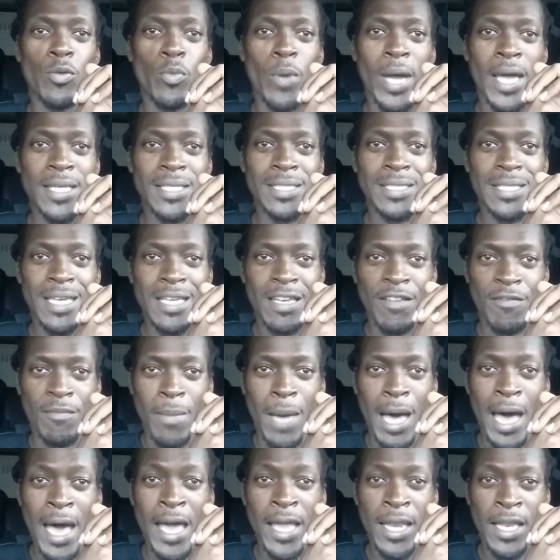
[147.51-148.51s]
right state of
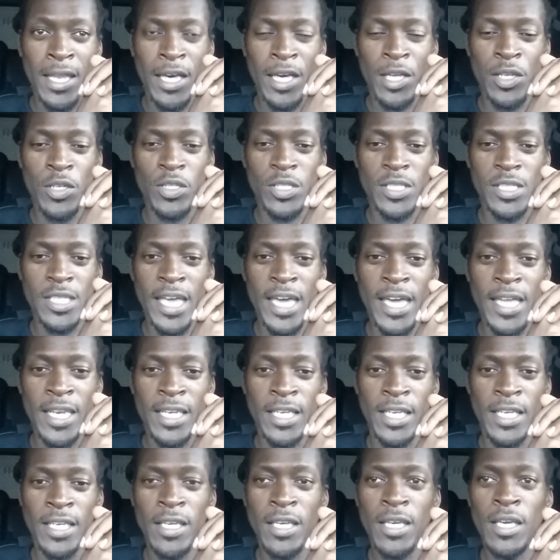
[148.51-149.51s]
mind and
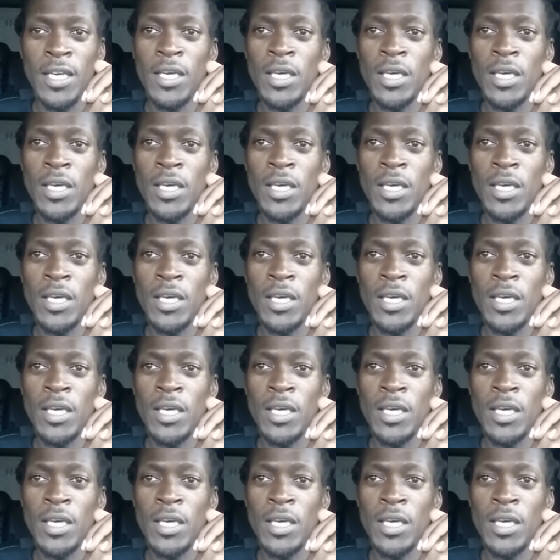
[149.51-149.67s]
understanding